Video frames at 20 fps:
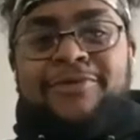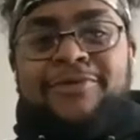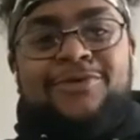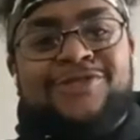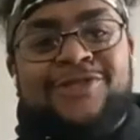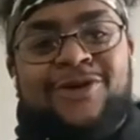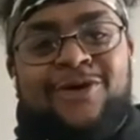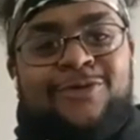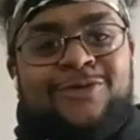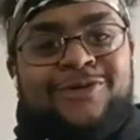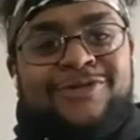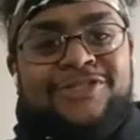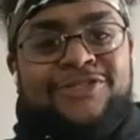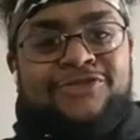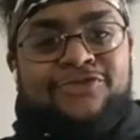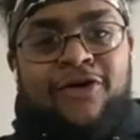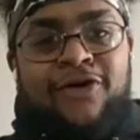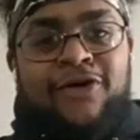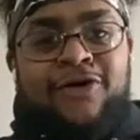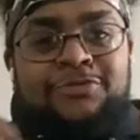you used to always
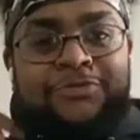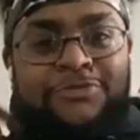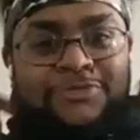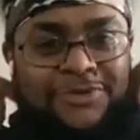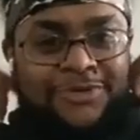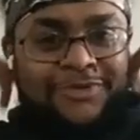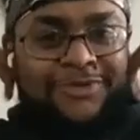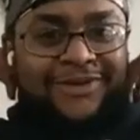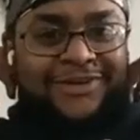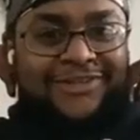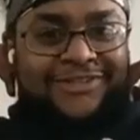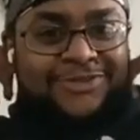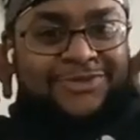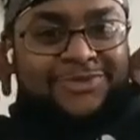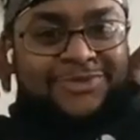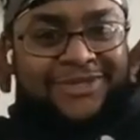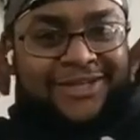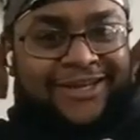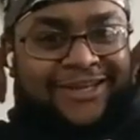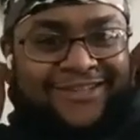draw when we were in school
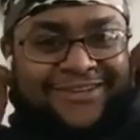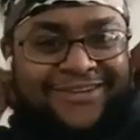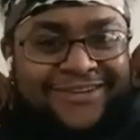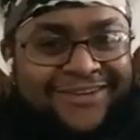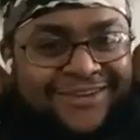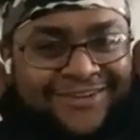together.